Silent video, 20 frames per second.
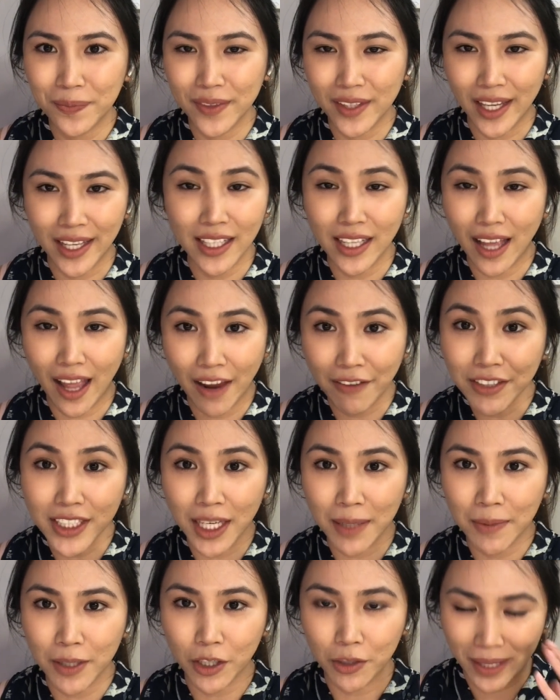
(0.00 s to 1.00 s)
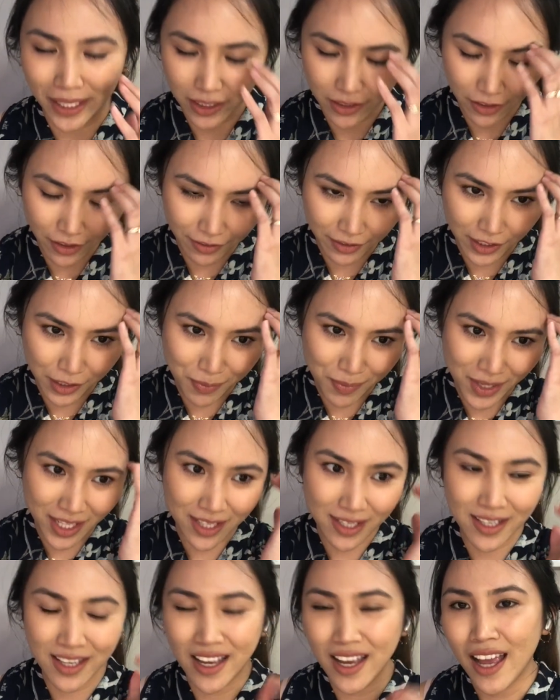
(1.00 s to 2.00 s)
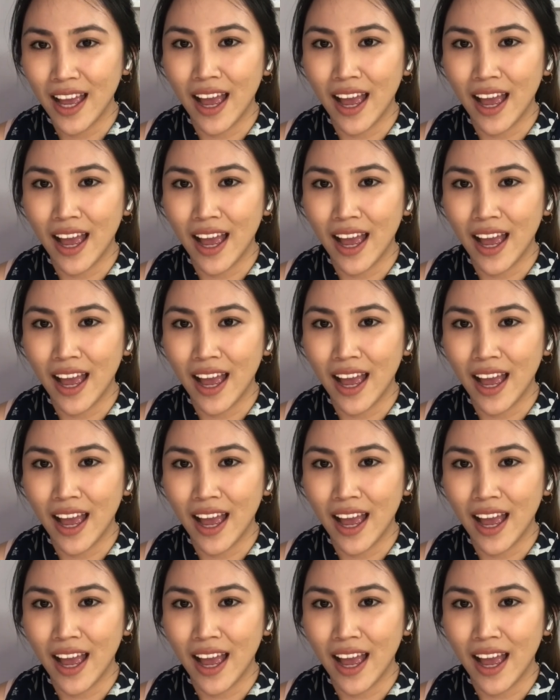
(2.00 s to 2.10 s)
and every time I go back to the Philippines,